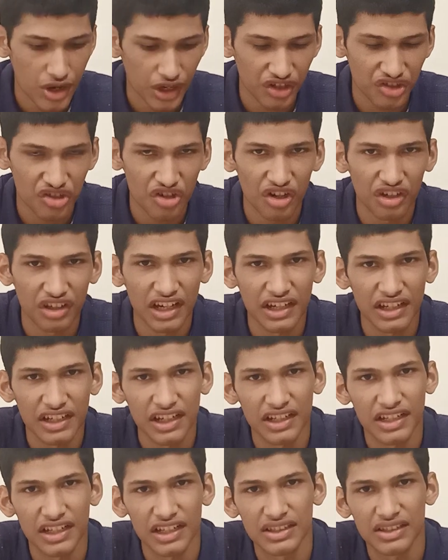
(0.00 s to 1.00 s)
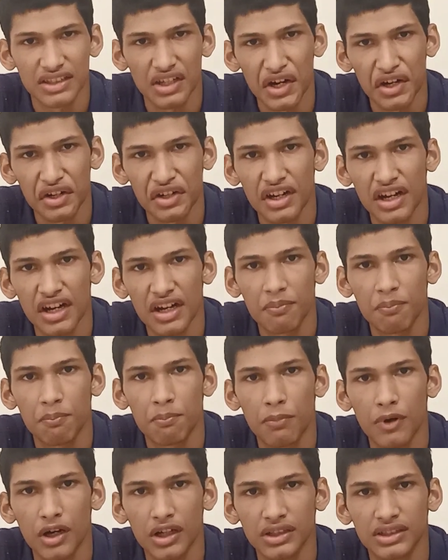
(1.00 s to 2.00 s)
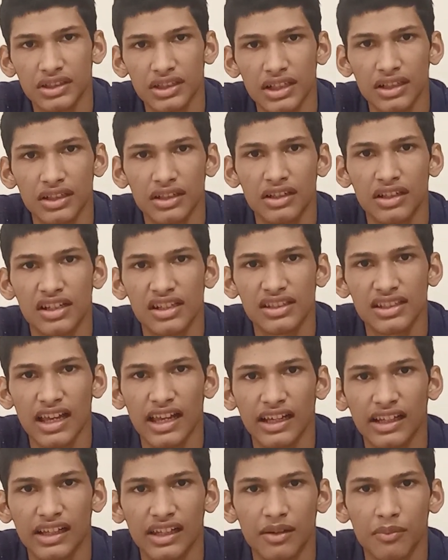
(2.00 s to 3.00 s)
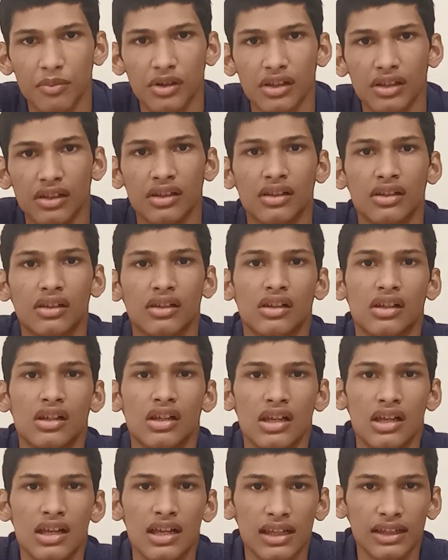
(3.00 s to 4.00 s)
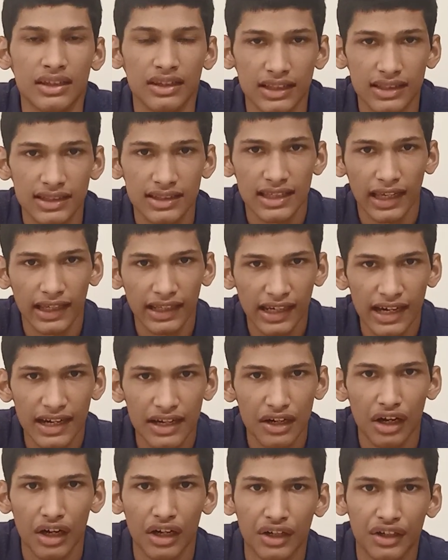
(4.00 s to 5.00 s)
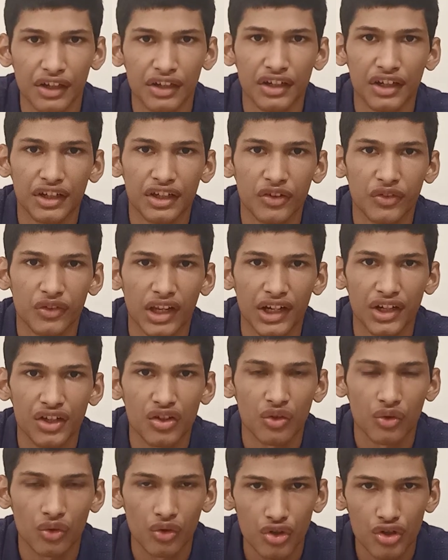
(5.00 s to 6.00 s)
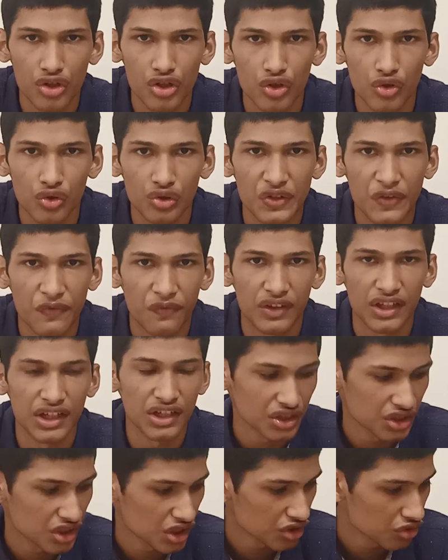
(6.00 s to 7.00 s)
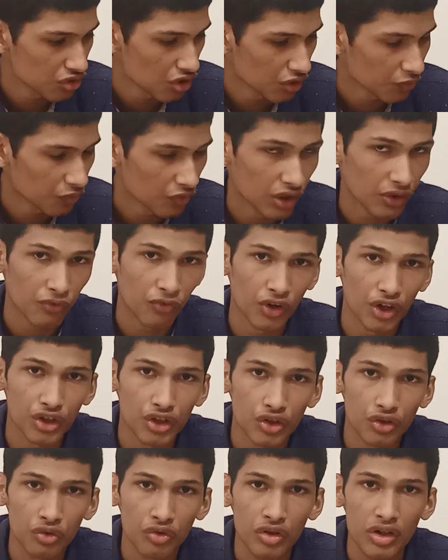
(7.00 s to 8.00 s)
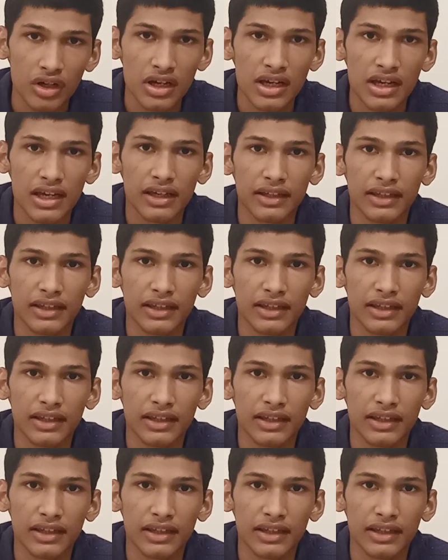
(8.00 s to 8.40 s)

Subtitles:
make sure that it is 100% recyclable. The second alternative that you could use if this does not work for you